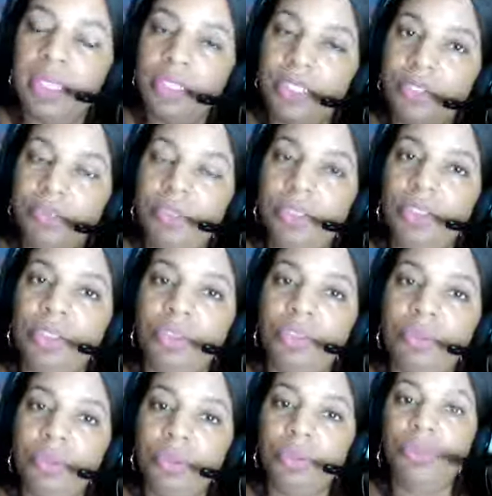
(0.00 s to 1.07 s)
as your business
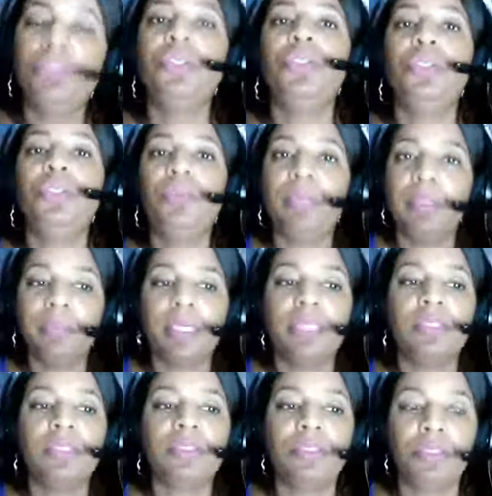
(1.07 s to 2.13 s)
grows, your
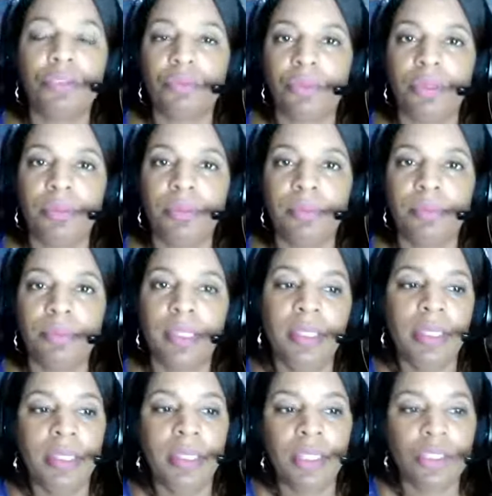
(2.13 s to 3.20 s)
website is going to grow.
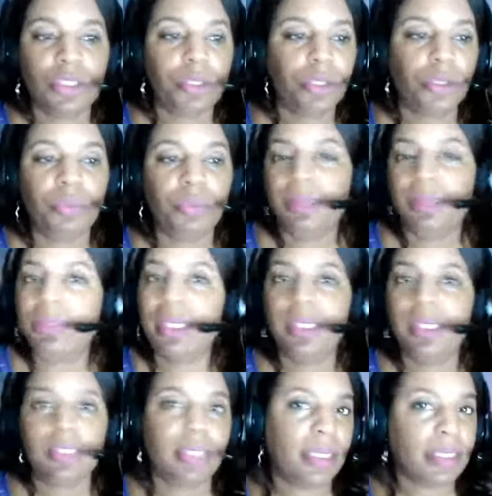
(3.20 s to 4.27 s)
So your
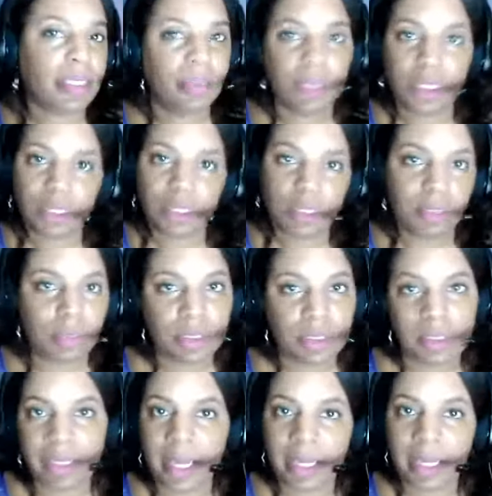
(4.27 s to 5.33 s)
website is not something that's going to be
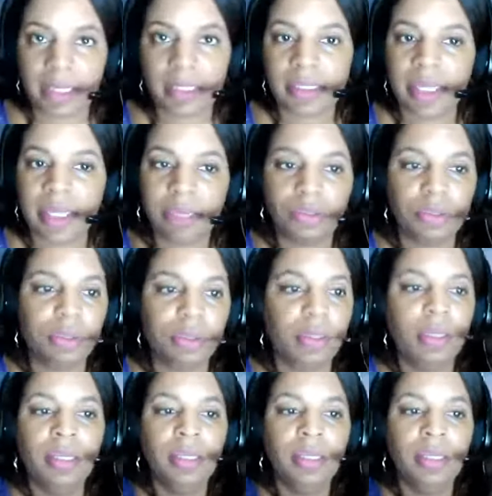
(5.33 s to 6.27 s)
static. It's not going to